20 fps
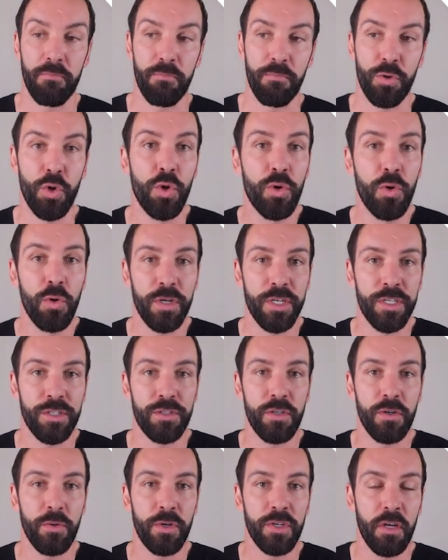Google is
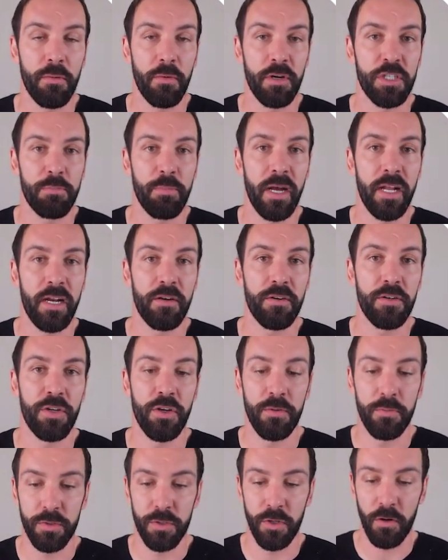doing so much better in
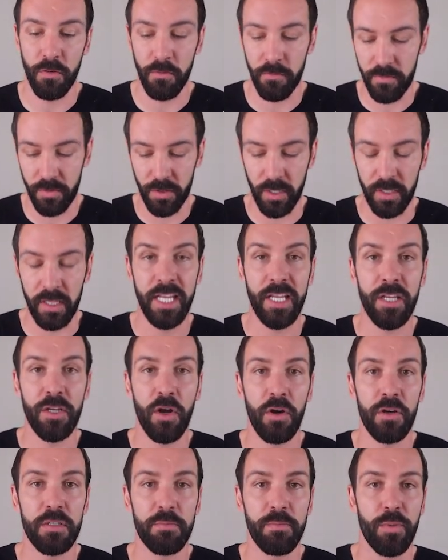terms of the lead
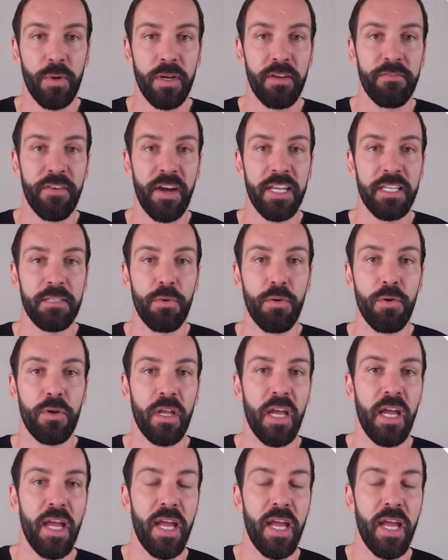cost between Facebook